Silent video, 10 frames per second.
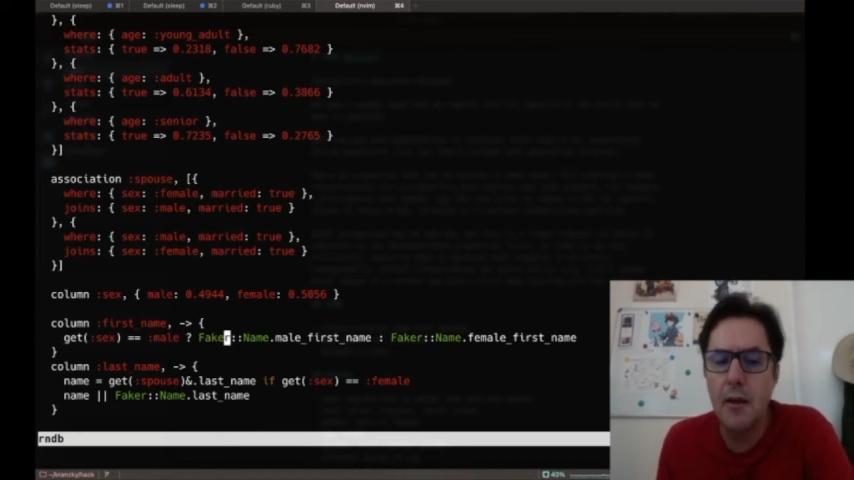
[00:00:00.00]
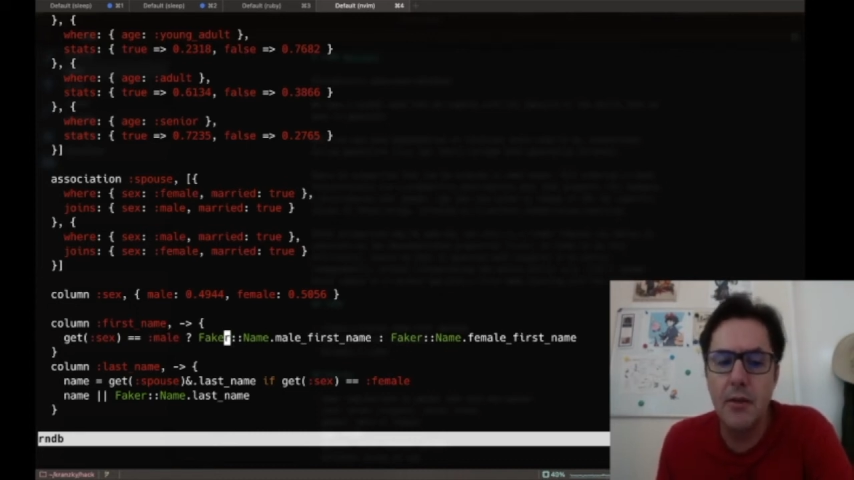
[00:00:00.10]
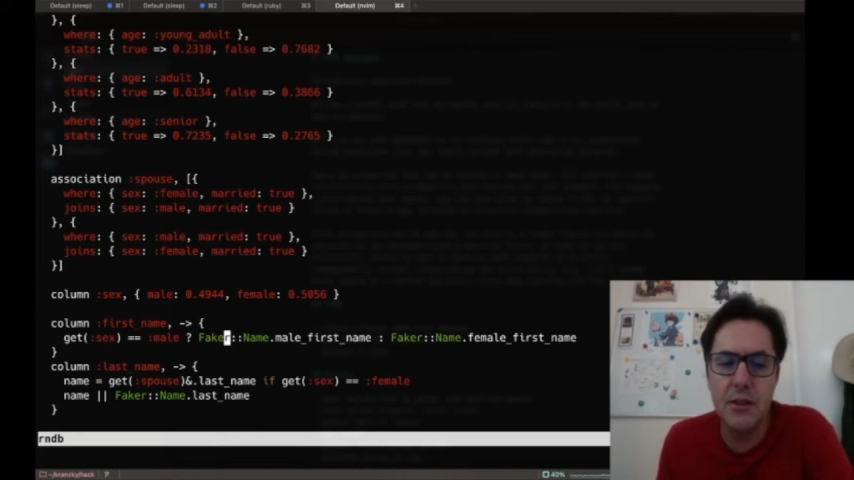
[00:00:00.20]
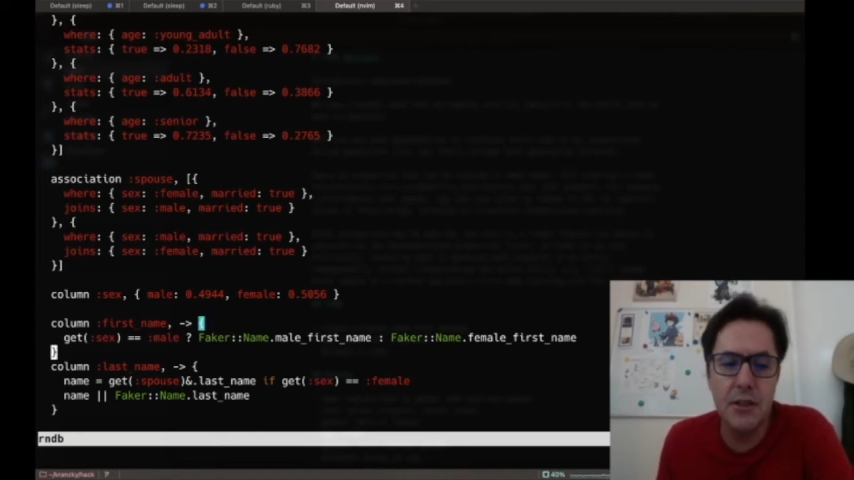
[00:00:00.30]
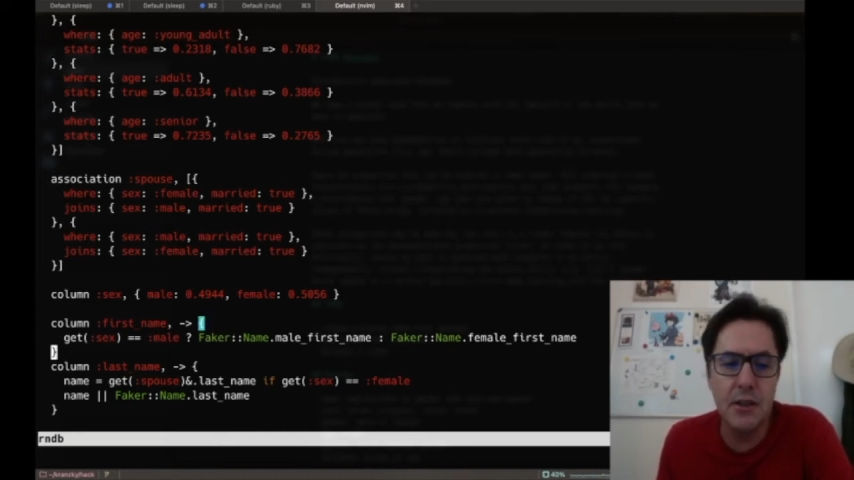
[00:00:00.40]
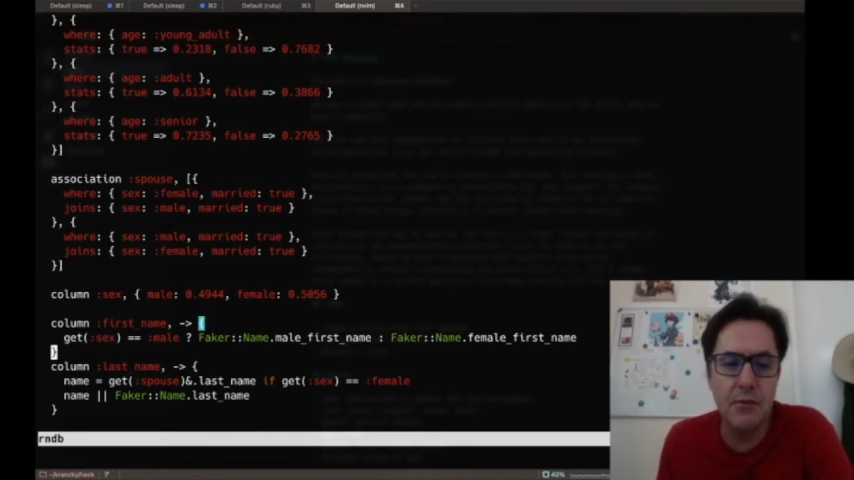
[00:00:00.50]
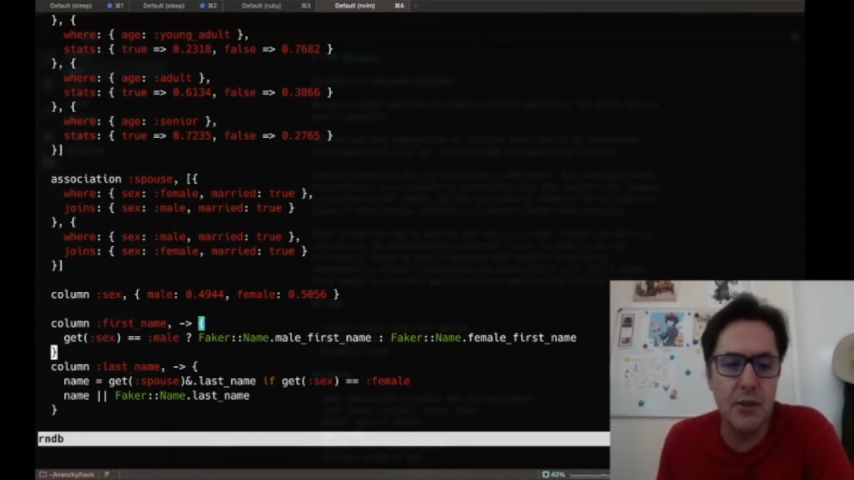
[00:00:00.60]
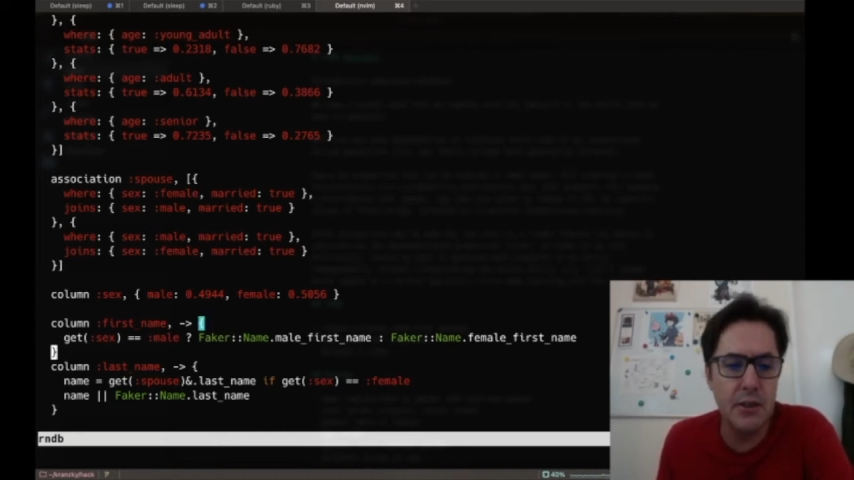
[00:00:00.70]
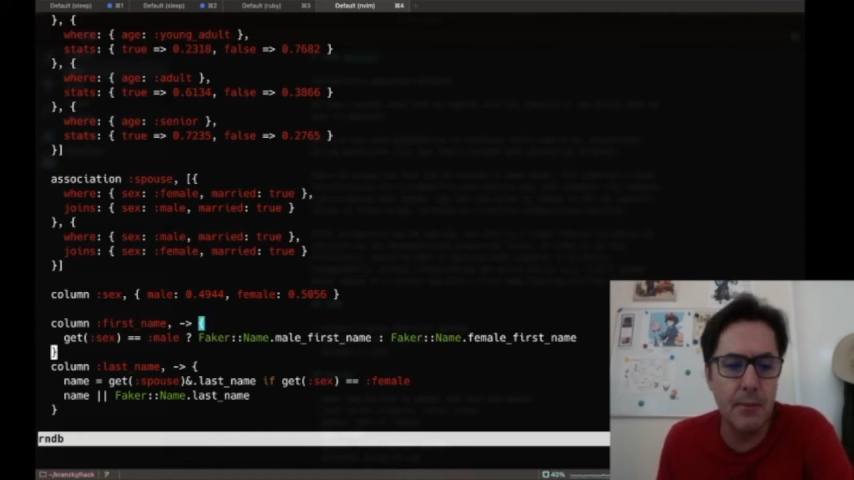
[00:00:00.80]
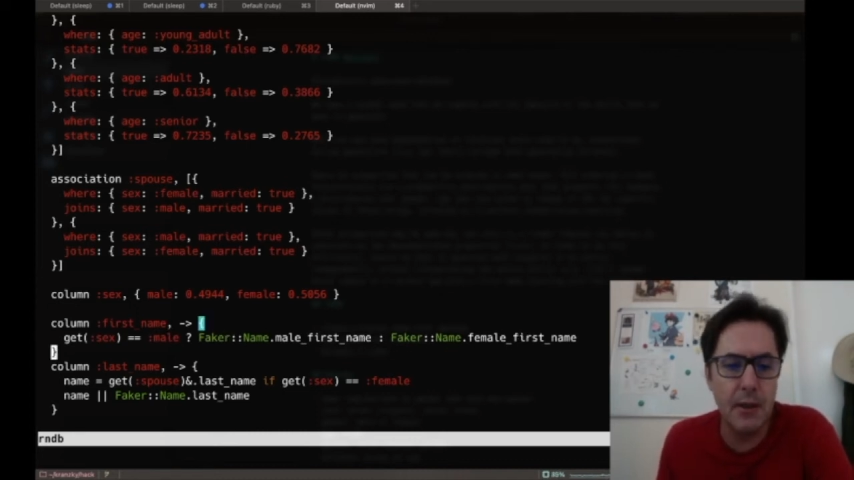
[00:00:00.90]
that just gives you
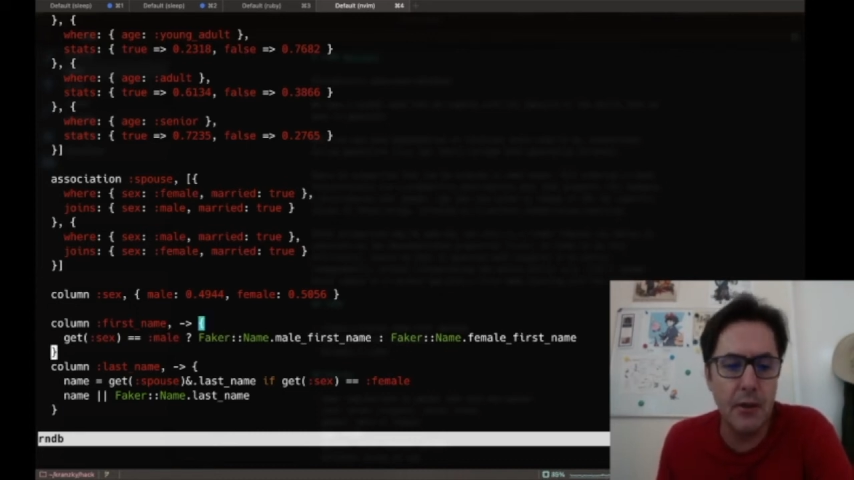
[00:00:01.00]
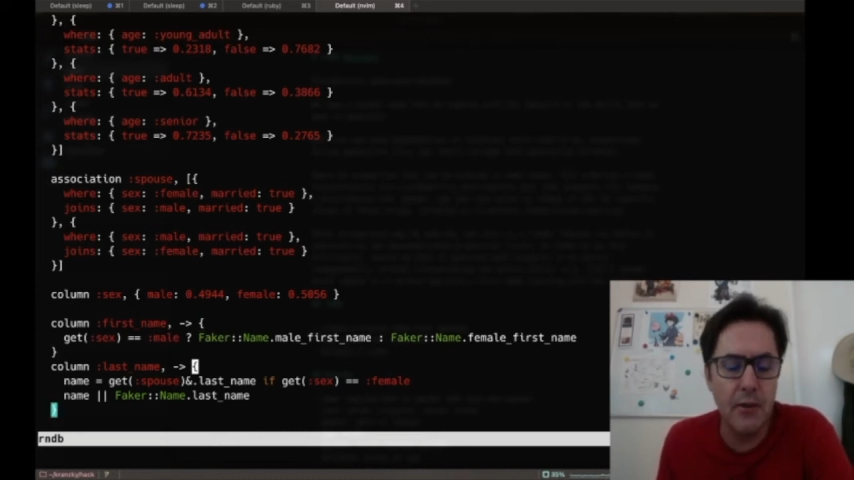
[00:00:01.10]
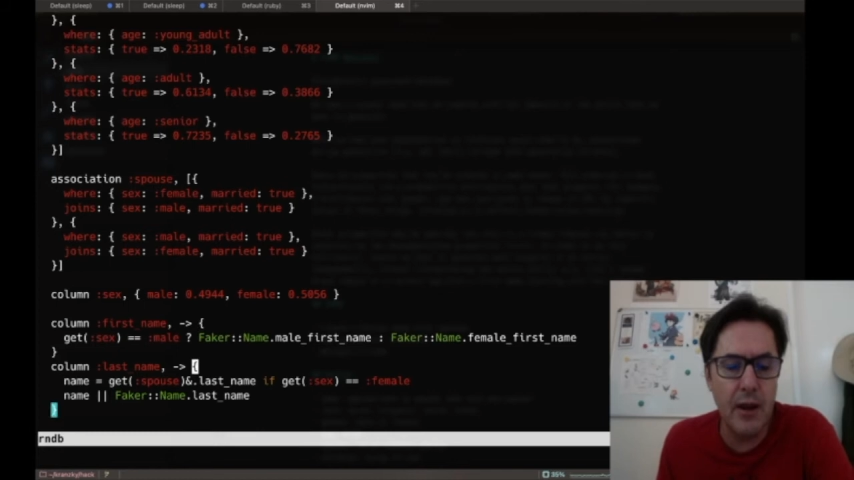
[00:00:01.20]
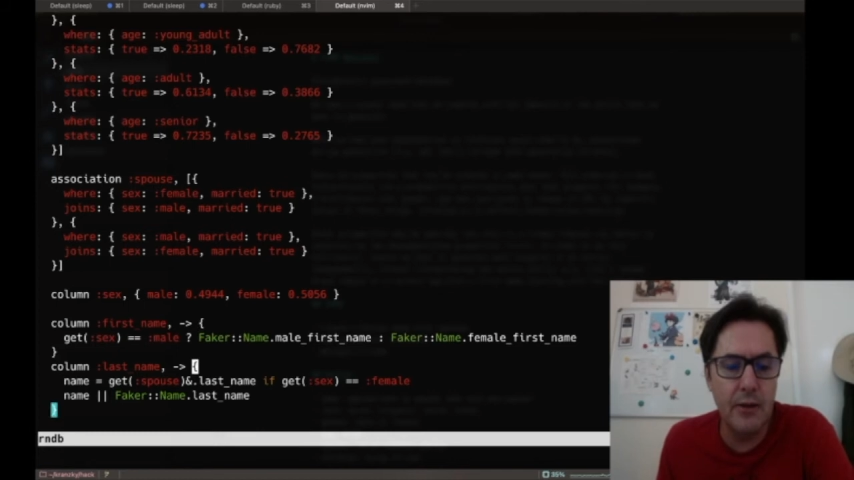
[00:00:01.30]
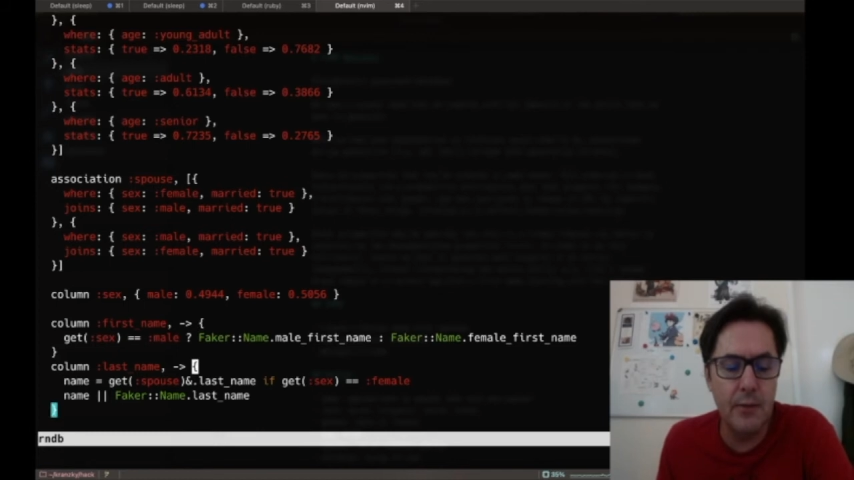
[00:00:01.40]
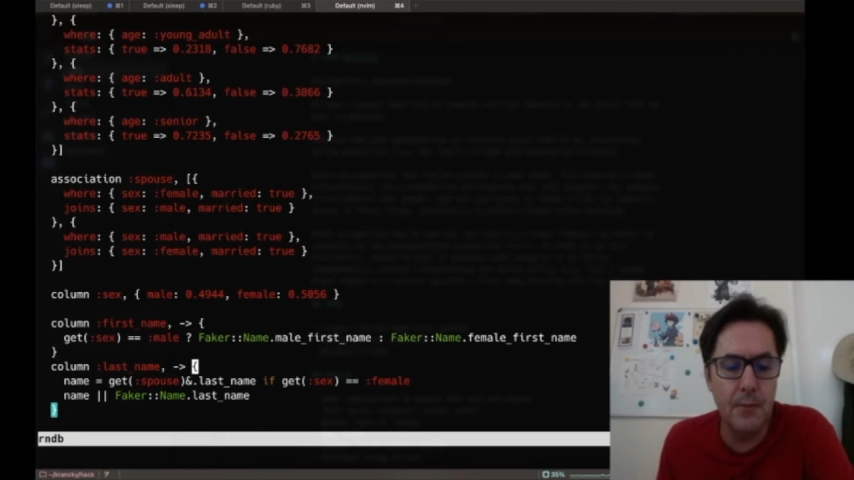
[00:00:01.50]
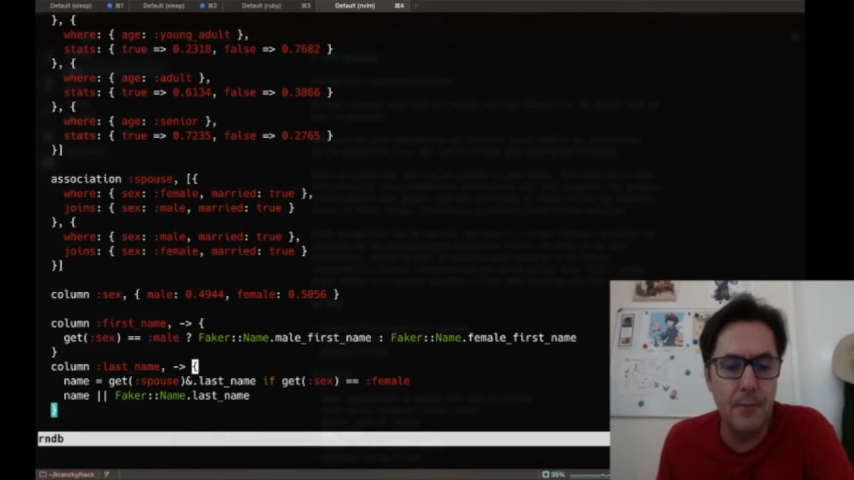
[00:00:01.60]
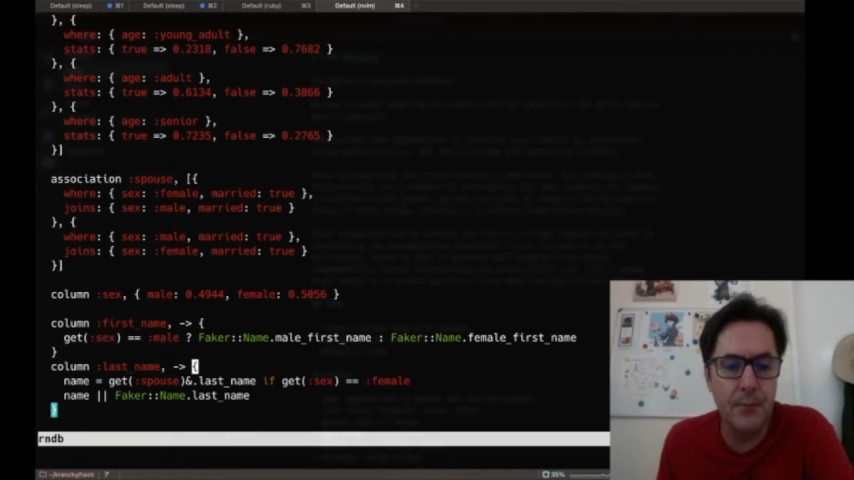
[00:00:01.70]
something at random.